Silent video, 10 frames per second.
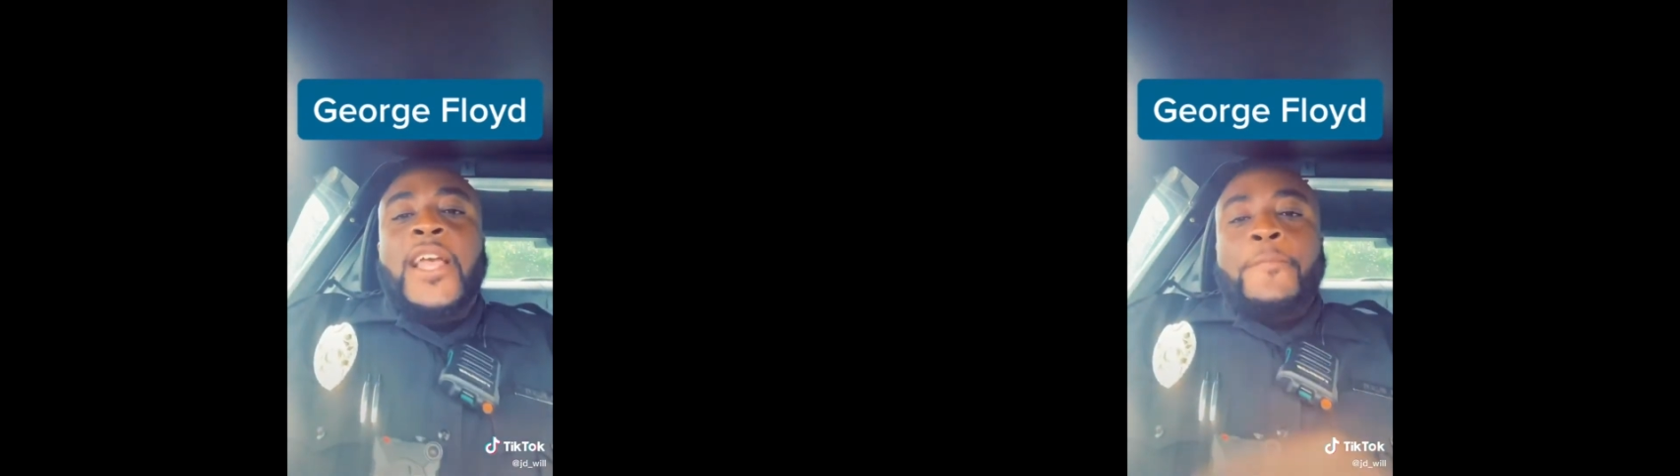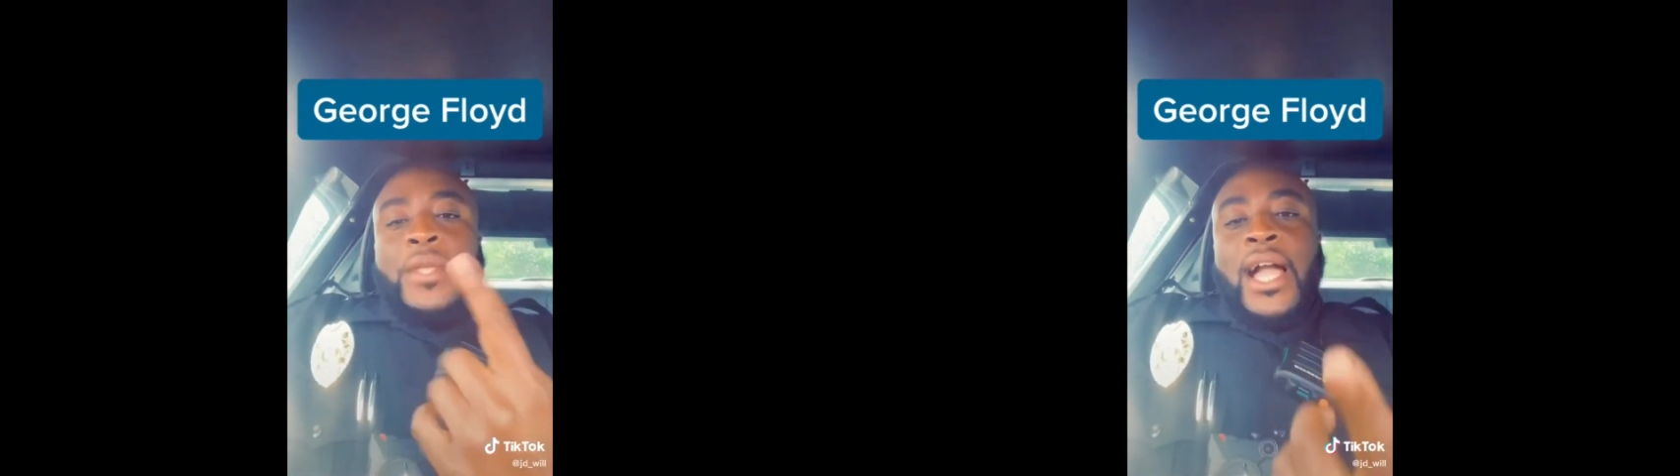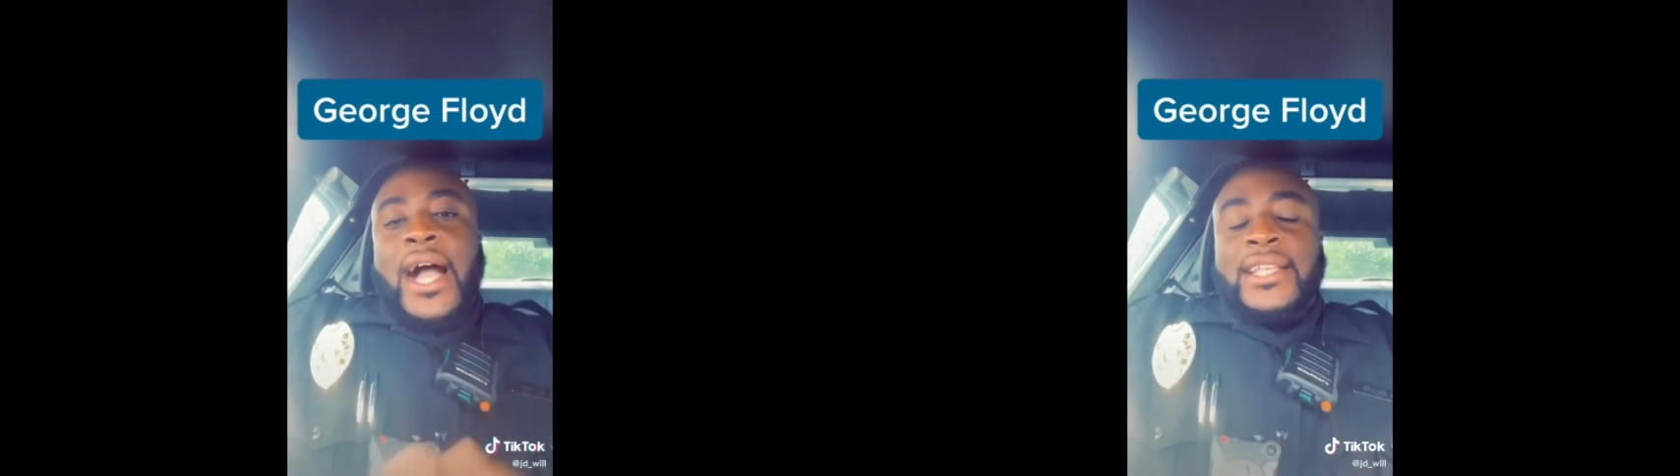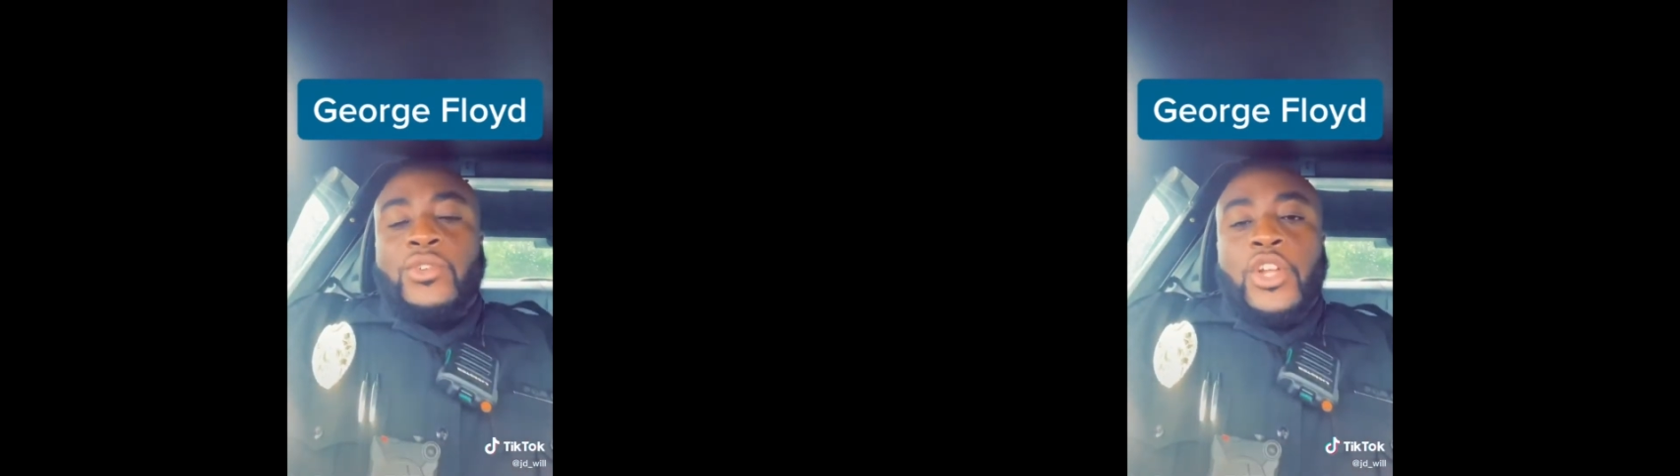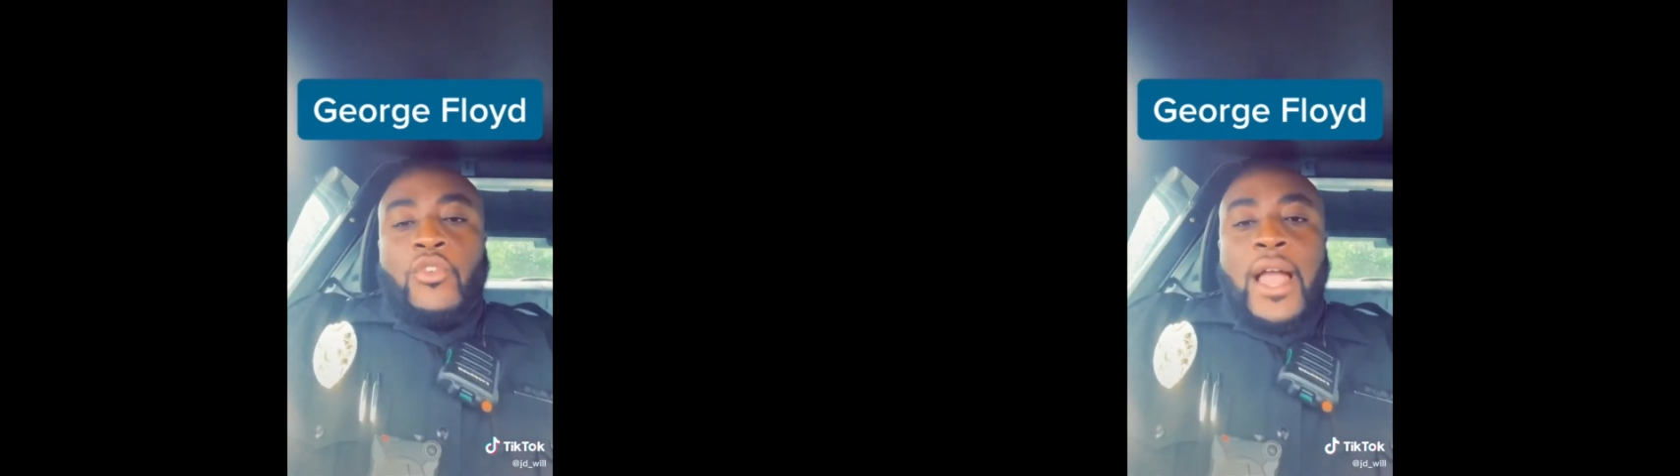Guy is on the
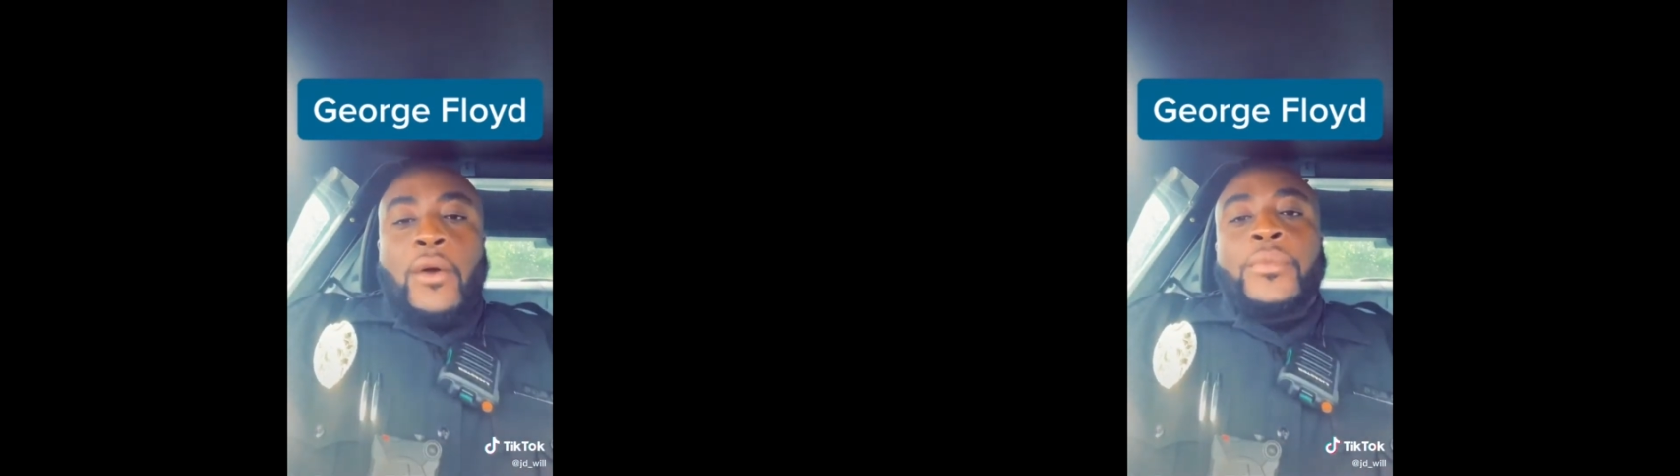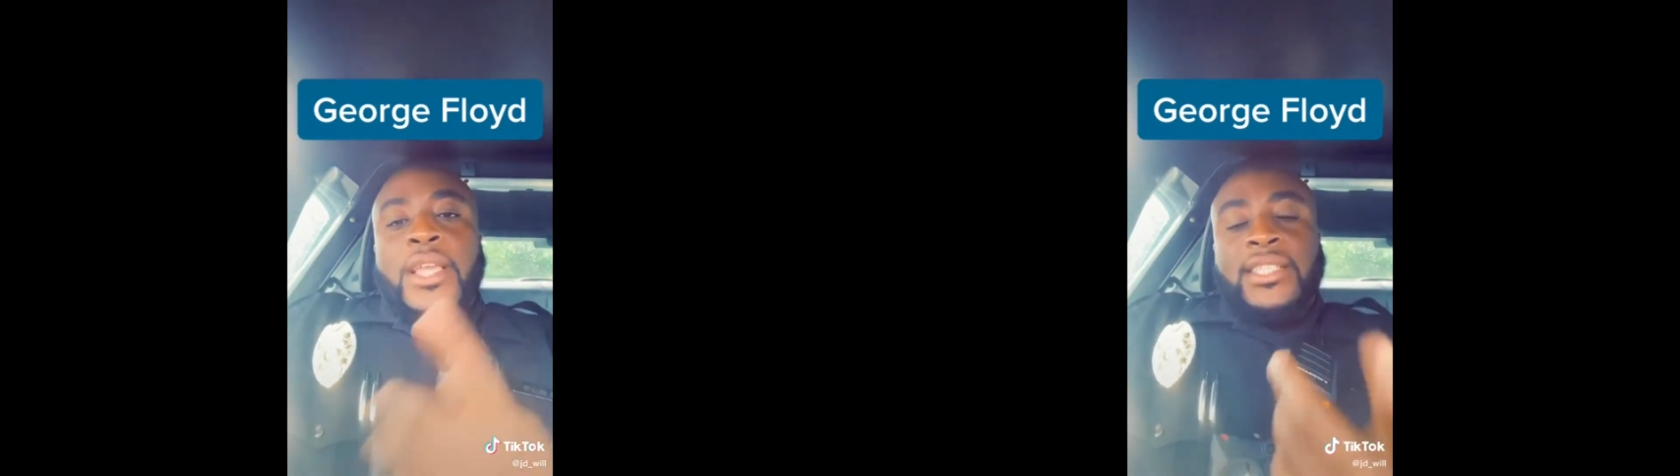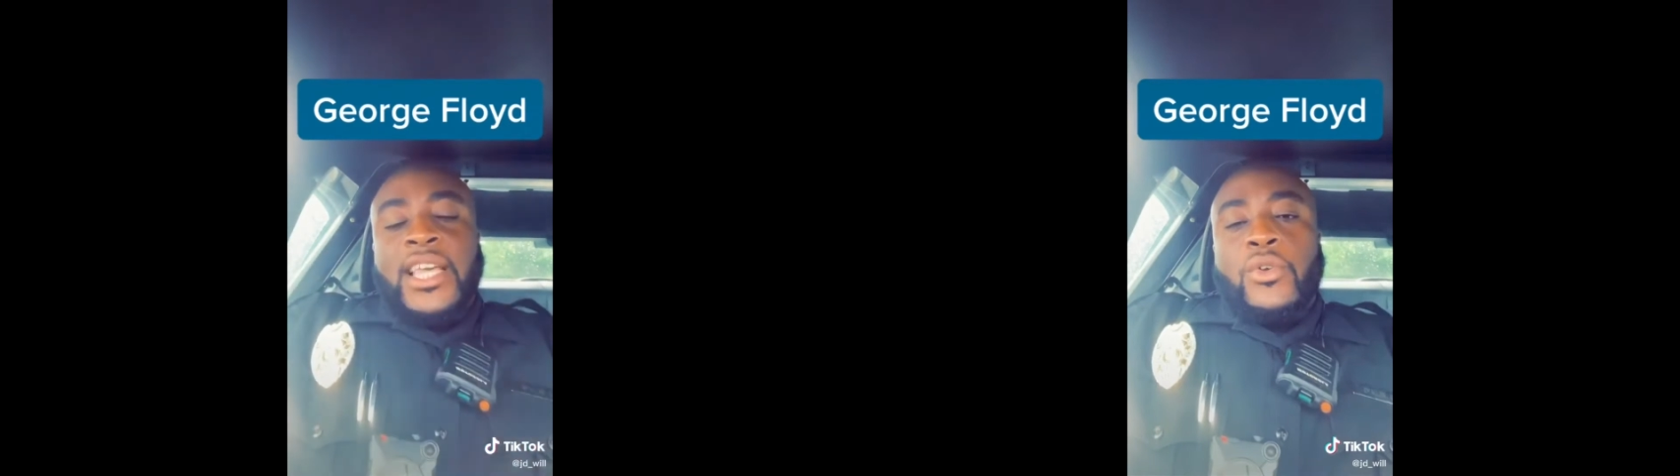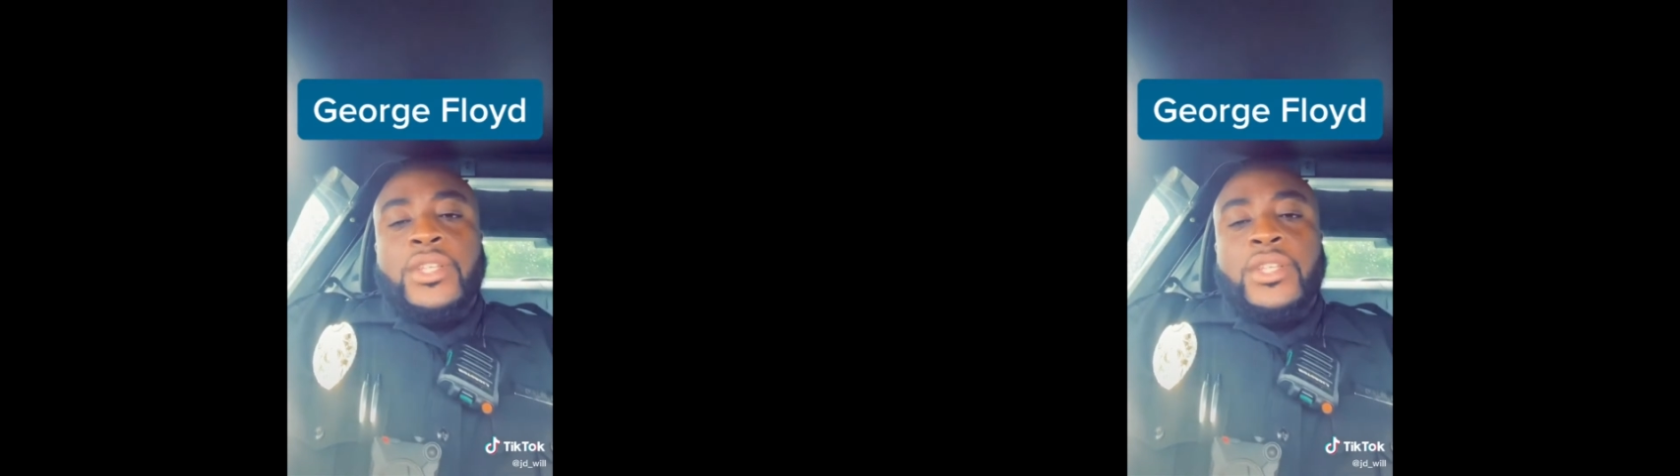ground. He's laying on